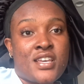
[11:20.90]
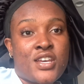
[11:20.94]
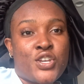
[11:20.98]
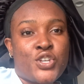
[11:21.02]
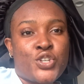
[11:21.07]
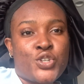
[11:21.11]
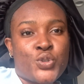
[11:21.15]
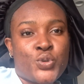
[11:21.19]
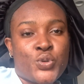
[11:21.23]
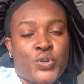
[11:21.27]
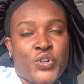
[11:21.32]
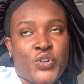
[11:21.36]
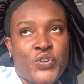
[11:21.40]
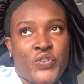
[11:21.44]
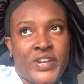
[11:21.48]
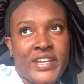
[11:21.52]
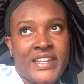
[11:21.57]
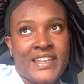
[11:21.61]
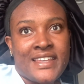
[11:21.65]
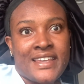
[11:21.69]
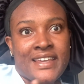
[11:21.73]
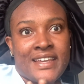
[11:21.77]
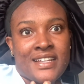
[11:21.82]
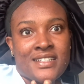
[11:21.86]

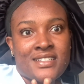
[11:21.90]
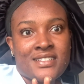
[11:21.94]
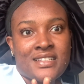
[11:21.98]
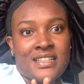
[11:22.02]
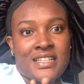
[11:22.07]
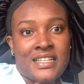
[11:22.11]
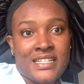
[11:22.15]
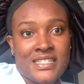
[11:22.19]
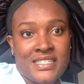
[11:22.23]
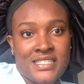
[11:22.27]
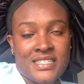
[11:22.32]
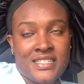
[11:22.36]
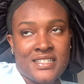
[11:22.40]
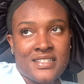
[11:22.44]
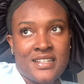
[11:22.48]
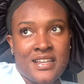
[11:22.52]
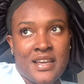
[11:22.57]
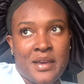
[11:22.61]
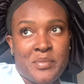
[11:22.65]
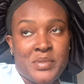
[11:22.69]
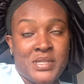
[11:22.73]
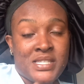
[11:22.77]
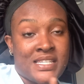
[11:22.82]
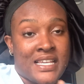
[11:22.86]
Ukrainian
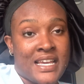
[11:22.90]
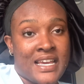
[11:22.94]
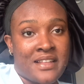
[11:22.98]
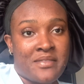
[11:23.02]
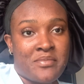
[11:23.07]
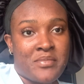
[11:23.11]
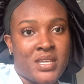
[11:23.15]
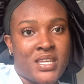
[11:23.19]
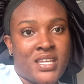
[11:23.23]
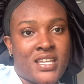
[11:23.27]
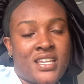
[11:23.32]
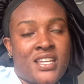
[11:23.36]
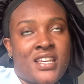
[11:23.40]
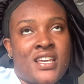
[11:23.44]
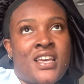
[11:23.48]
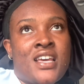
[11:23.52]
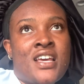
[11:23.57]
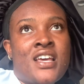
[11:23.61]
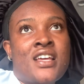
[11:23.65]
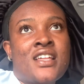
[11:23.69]
lady beside me